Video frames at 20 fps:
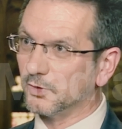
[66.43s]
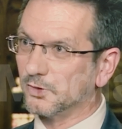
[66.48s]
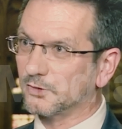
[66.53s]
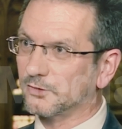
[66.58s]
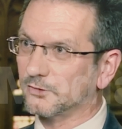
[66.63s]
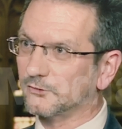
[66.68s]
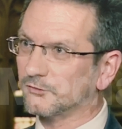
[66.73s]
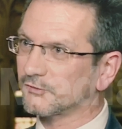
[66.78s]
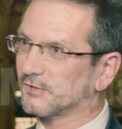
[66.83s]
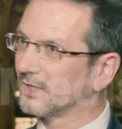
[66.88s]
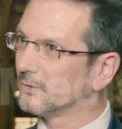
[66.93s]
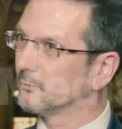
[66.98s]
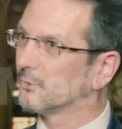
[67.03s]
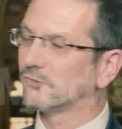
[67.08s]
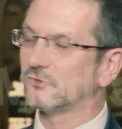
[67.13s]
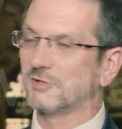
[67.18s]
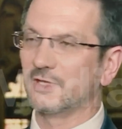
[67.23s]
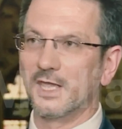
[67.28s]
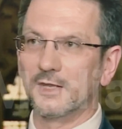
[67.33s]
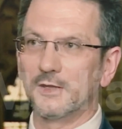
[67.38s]
Will continue to
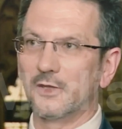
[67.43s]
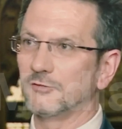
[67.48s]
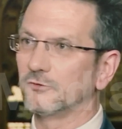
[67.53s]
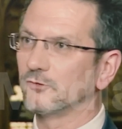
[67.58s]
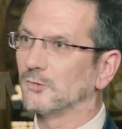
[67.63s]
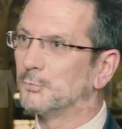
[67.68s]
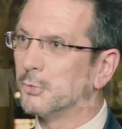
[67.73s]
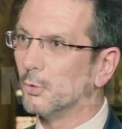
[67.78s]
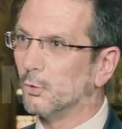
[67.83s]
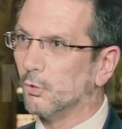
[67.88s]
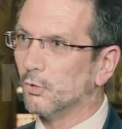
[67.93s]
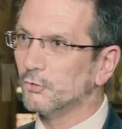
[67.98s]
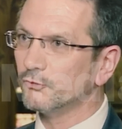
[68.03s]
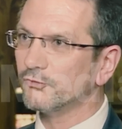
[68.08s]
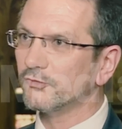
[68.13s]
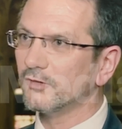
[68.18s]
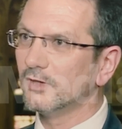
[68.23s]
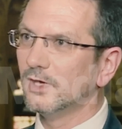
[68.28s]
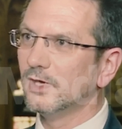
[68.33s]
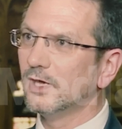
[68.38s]
reach for ever more
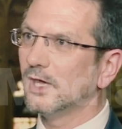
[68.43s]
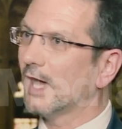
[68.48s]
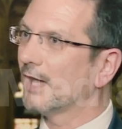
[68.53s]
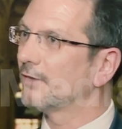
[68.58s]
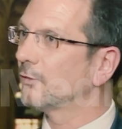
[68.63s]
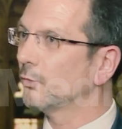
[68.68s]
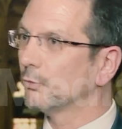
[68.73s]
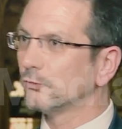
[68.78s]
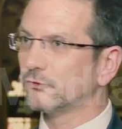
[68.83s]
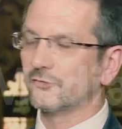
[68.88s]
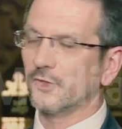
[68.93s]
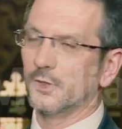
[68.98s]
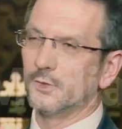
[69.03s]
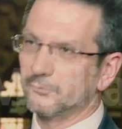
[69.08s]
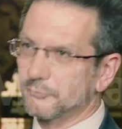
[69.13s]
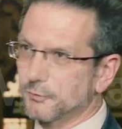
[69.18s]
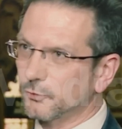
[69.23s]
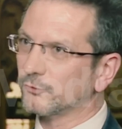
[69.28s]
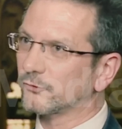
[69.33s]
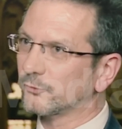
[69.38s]
unusual arguments to
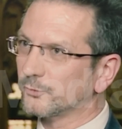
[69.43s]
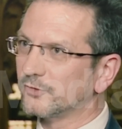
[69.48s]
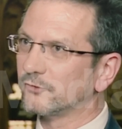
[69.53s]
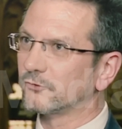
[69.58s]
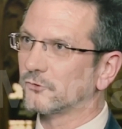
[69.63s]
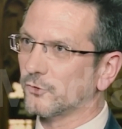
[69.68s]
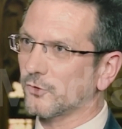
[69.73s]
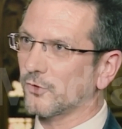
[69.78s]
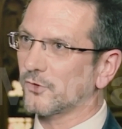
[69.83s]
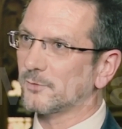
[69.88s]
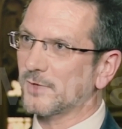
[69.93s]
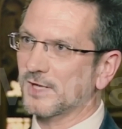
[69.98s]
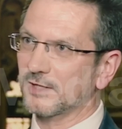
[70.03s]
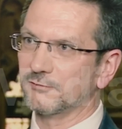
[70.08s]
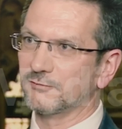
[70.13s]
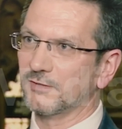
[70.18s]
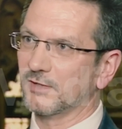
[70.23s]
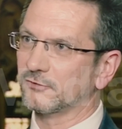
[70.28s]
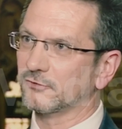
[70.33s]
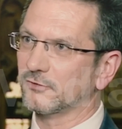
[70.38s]
justify it.
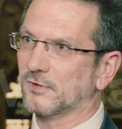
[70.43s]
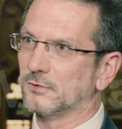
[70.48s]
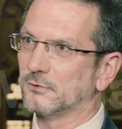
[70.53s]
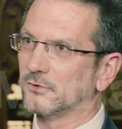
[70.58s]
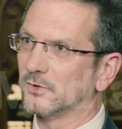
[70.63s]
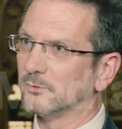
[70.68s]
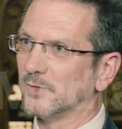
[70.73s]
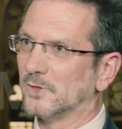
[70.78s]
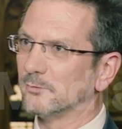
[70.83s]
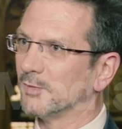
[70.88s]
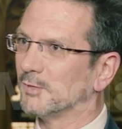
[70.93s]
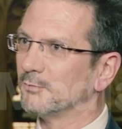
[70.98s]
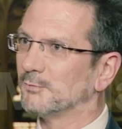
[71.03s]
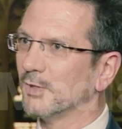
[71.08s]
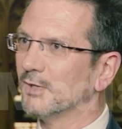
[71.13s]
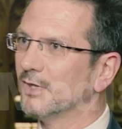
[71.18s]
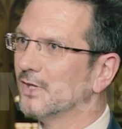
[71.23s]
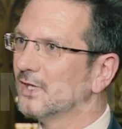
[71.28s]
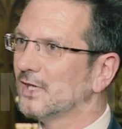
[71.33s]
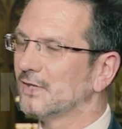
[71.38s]
Suella was
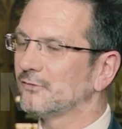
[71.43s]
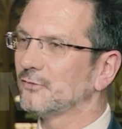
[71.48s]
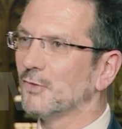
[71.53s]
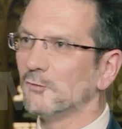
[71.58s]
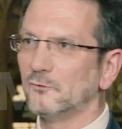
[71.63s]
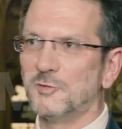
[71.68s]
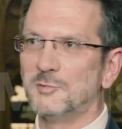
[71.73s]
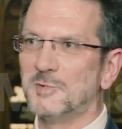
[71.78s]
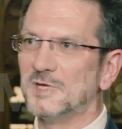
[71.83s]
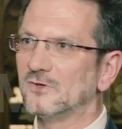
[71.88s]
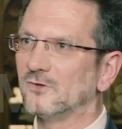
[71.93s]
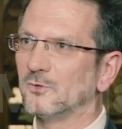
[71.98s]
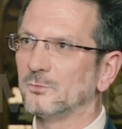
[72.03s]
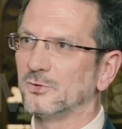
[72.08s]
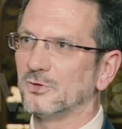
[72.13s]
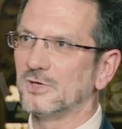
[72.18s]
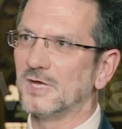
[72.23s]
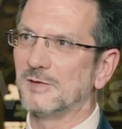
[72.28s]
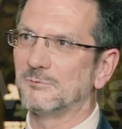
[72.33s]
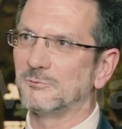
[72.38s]
taking a good strong
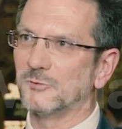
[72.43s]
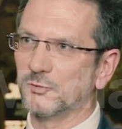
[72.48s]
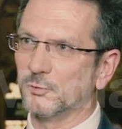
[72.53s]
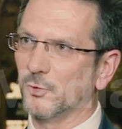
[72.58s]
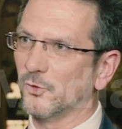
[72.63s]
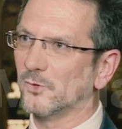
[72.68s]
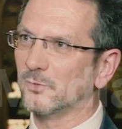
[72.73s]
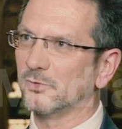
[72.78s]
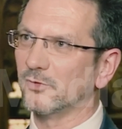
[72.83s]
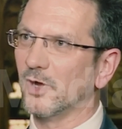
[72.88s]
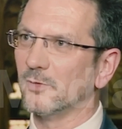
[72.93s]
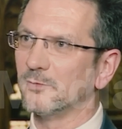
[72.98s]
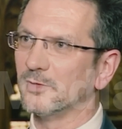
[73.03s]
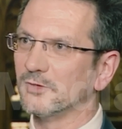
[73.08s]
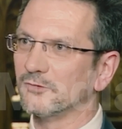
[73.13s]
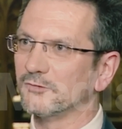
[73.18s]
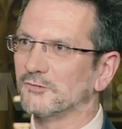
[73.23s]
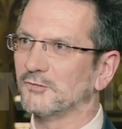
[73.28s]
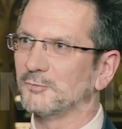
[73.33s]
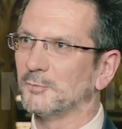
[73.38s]
line on the boats
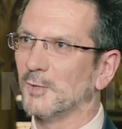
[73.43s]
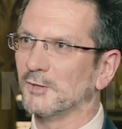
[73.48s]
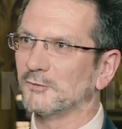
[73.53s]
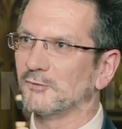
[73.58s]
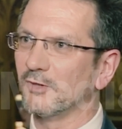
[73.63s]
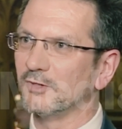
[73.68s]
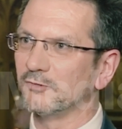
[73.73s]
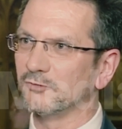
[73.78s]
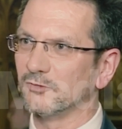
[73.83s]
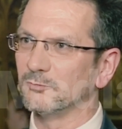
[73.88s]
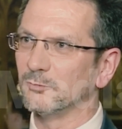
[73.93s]
crossing illegally,